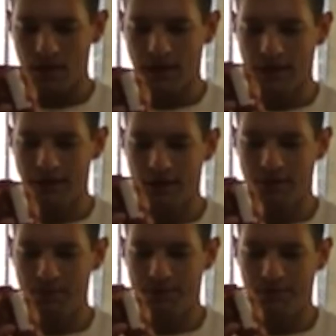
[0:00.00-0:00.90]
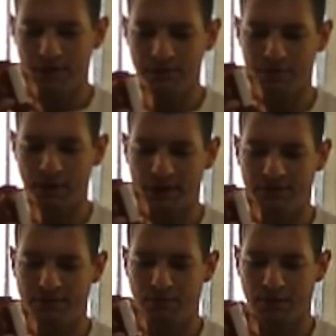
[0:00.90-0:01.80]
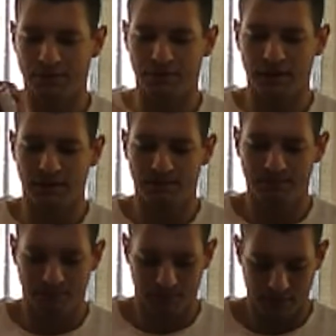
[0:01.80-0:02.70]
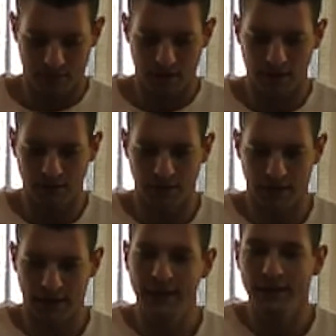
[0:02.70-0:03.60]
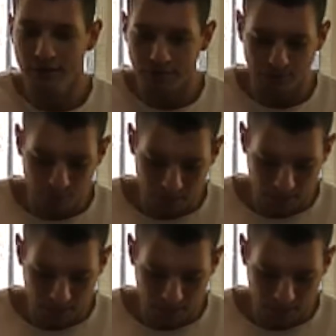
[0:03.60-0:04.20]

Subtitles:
Okay, not a big fan of spice, personally. I like Indian food,